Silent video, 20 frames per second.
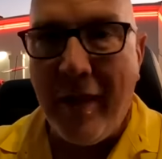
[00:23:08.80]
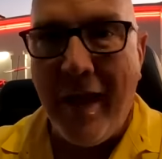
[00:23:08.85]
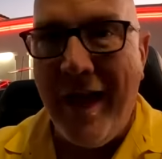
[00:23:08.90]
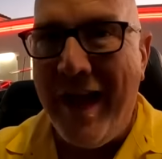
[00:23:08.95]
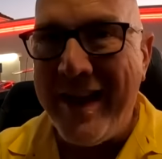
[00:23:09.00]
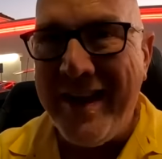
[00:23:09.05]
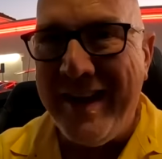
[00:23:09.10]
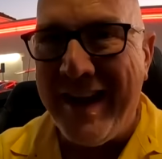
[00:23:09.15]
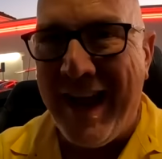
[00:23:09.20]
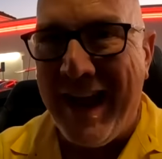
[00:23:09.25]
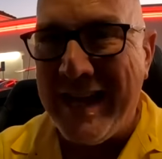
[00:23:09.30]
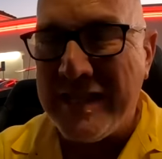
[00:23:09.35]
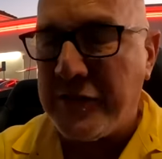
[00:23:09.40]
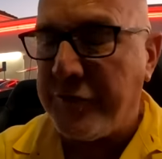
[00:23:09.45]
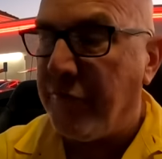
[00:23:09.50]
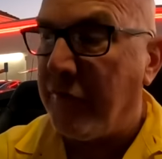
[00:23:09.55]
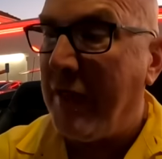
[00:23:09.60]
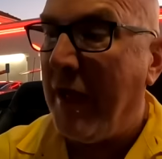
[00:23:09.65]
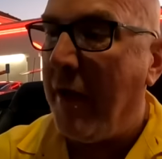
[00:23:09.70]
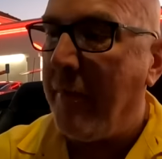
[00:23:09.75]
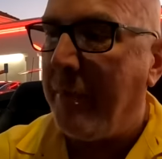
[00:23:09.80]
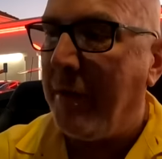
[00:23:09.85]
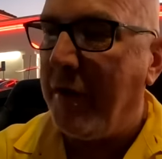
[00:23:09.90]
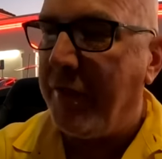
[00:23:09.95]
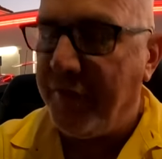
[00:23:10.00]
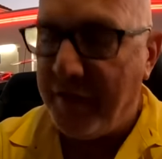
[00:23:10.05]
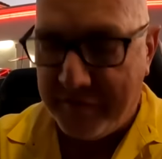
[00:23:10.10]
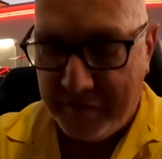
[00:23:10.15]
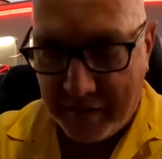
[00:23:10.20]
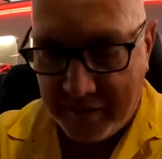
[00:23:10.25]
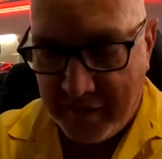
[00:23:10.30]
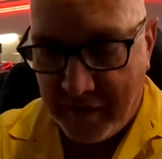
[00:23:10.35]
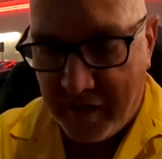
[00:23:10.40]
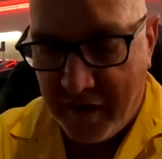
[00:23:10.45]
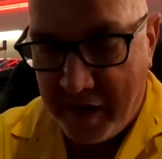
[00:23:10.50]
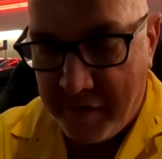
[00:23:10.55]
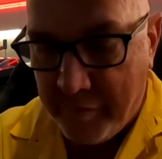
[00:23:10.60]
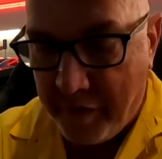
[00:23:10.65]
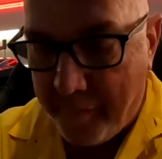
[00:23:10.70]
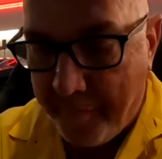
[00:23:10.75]
I didn't ask for that, but I think they did
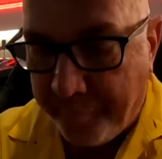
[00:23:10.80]
it anyway.